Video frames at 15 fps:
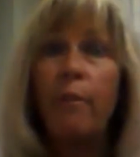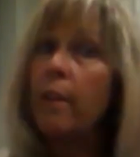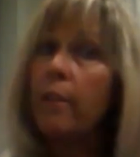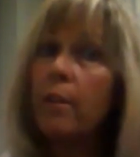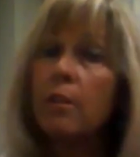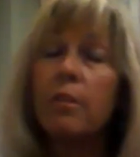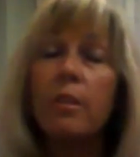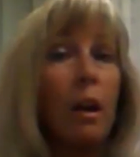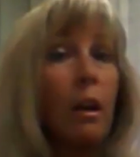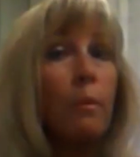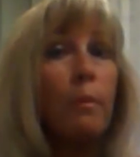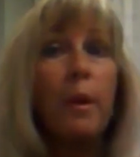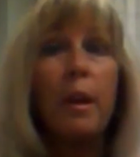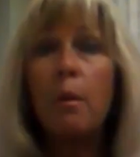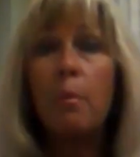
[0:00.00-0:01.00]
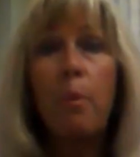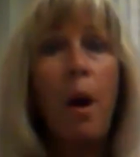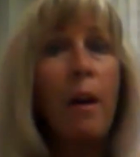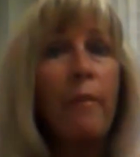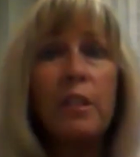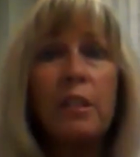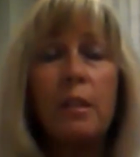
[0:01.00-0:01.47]
then there's not going to be any
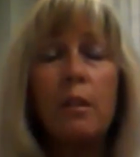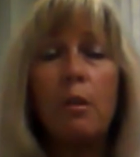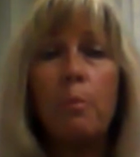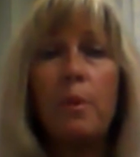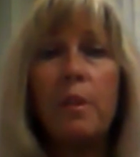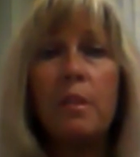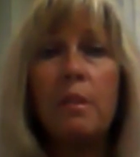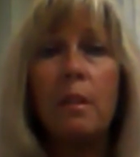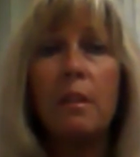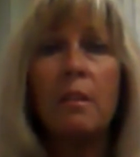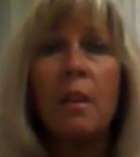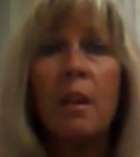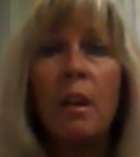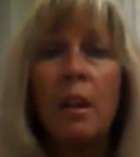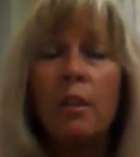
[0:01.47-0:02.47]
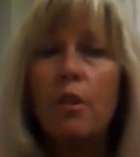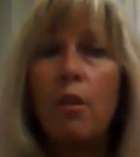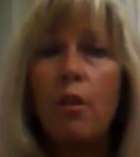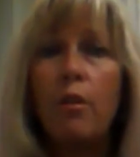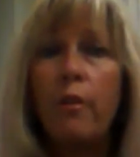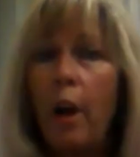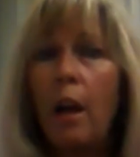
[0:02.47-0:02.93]
profits in your business. So
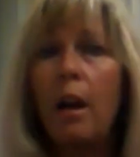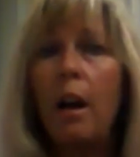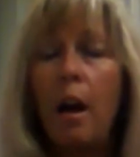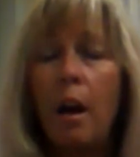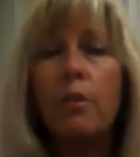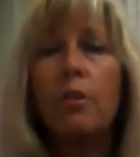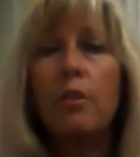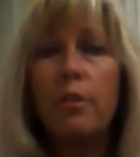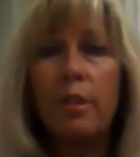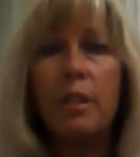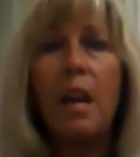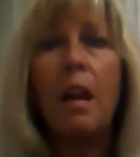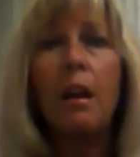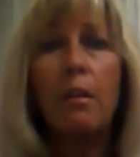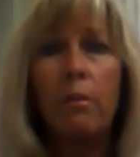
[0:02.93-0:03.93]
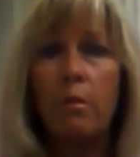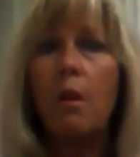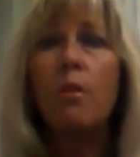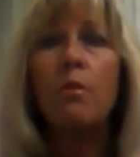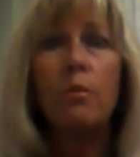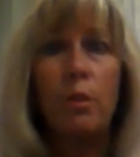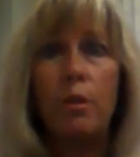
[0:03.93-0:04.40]
you've got to understand
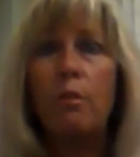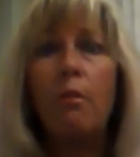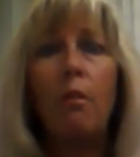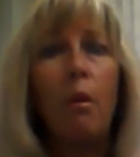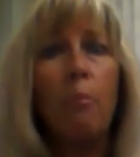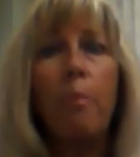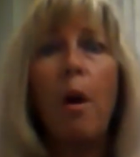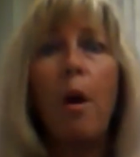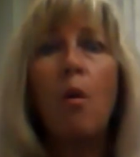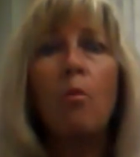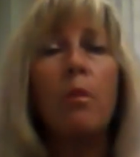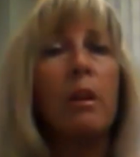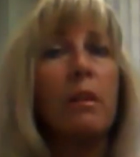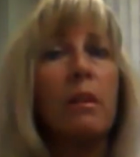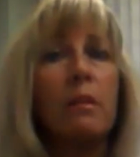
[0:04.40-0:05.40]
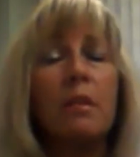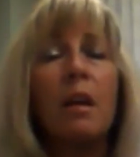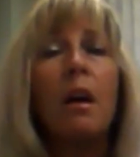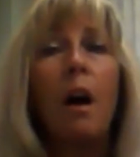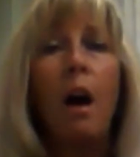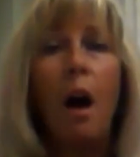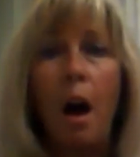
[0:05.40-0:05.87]
those two components
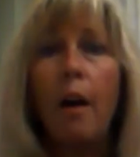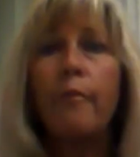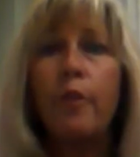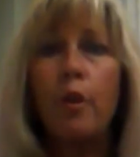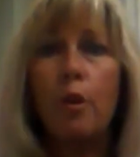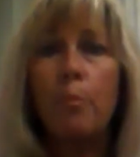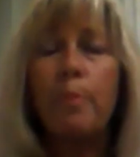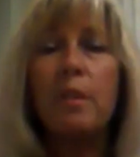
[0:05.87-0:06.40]
of your